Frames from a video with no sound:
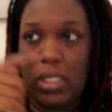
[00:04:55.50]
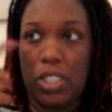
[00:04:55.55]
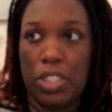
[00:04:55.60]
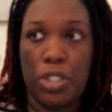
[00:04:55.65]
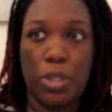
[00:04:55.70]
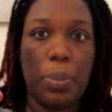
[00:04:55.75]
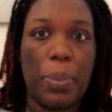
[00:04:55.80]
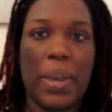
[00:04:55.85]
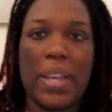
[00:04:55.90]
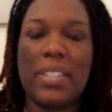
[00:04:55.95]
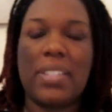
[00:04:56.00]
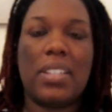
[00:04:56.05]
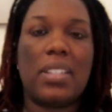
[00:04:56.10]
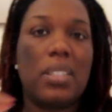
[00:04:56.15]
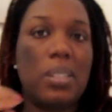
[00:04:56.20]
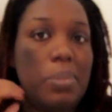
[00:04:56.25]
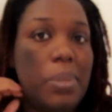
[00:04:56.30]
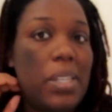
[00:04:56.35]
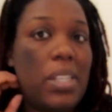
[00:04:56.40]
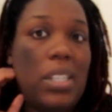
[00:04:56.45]
she'll
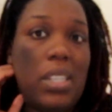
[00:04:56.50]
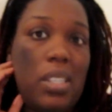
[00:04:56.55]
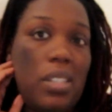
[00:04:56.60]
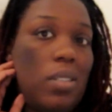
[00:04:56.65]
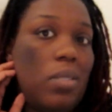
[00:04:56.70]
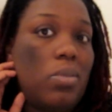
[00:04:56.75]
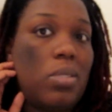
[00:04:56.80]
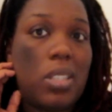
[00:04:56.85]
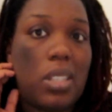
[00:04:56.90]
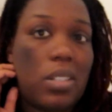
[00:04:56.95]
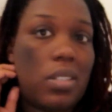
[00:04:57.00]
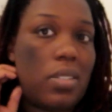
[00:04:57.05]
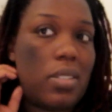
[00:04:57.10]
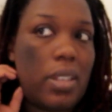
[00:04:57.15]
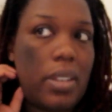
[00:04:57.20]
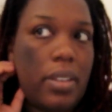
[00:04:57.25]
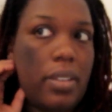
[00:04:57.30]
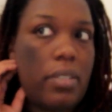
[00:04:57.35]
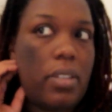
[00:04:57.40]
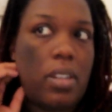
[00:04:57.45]
basically be an EU
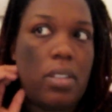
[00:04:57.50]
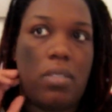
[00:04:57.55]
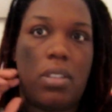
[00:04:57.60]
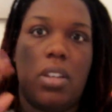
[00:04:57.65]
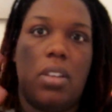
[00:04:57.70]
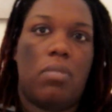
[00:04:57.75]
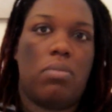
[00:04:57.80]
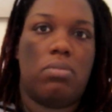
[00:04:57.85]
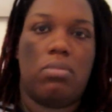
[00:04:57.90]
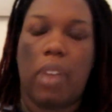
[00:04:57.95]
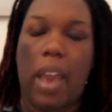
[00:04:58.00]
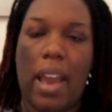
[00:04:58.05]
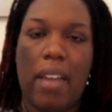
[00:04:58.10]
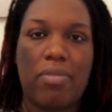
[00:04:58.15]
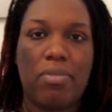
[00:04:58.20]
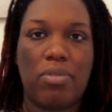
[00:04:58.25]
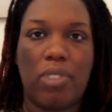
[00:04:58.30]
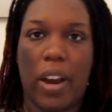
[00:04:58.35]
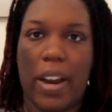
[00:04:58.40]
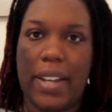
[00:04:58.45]
citizen and,
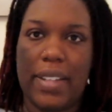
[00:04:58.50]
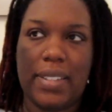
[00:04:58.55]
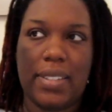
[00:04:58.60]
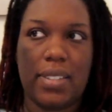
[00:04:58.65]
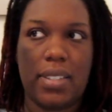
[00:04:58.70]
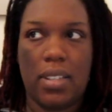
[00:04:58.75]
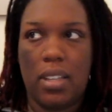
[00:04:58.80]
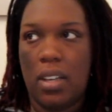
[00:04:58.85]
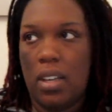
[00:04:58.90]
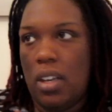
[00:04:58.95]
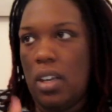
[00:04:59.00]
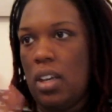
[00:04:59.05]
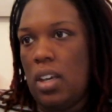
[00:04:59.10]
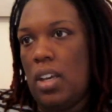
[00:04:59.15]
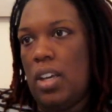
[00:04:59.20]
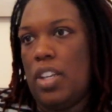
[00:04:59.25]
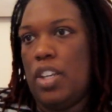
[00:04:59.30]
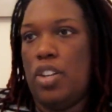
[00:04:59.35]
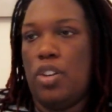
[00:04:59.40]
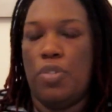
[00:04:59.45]
have rights
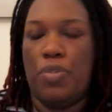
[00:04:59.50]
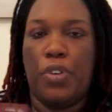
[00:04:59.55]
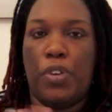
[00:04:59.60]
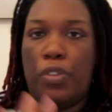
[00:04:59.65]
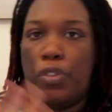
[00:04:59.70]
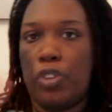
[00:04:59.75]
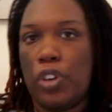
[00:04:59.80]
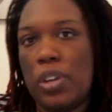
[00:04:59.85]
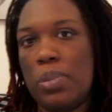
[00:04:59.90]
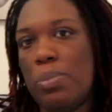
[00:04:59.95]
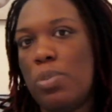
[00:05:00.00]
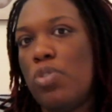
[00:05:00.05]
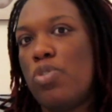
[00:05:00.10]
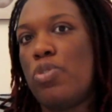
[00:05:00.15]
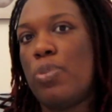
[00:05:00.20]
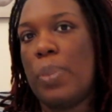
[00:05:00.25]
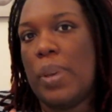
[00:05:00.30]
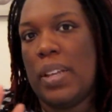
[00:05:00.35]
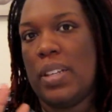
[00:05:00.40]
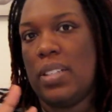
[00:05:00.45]
you know, for free
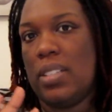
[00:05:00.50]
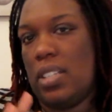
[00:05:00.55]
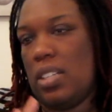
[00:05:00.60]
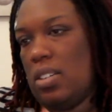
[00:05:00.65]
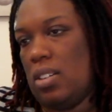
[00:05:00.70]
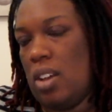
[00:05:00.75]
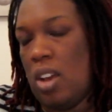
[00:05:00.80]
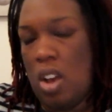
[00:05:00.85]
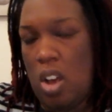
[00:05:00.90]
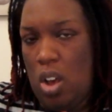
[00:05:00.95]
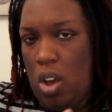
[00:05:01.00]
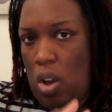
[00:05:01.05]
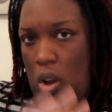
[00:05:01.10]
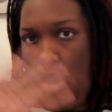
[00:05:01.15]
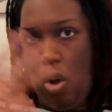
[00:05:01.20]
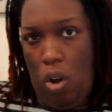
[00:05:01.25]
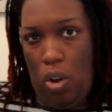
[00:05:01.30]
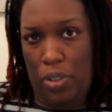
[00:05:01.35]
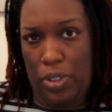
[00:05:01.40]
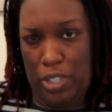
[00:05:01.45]
movement and
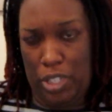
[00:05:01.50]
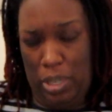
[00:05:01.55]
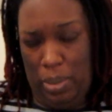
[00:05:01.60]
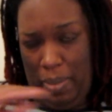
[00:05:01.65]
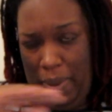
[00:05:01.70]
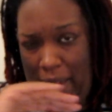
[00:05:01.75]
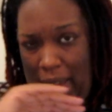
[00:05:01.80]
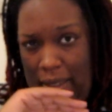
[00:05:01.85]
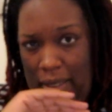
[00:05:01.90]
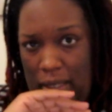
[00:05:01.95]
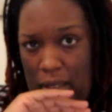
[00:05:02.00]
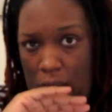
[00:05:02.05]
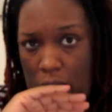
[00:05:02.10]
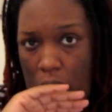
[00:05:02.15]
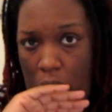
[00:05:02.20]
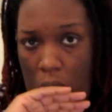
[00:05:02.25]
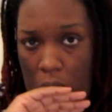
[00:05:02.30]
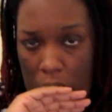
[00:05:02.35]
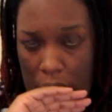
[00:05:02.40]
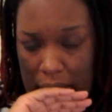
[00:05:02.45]
all the shebang that
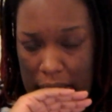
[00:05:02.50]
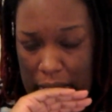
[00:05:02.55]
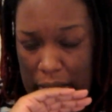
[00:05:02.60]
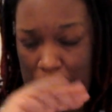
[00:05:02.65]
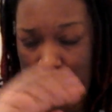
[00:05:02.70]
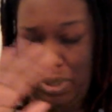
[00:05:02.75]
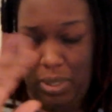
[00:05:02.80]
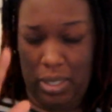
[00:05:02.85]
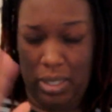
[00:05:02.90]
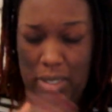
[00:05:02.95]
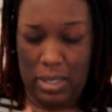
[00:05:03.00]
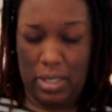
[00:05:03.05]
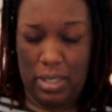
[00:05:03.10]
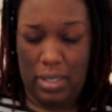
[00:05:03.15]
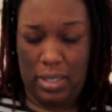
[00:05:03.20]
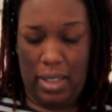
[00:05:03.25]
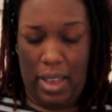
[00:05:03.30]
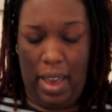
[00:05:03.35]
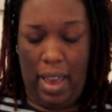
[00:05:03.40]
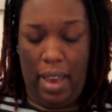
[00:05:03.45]
all EU
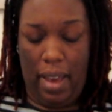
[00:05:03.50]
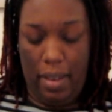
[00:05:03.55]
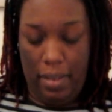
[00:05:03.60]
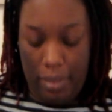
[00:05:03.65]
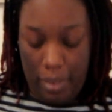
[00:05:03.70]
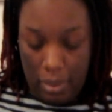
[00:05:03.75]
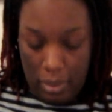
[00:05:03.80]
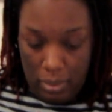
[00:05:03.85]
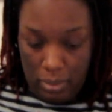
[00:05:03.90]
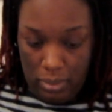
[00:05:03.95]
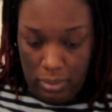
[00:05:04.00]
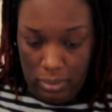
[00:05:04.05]
citizens have.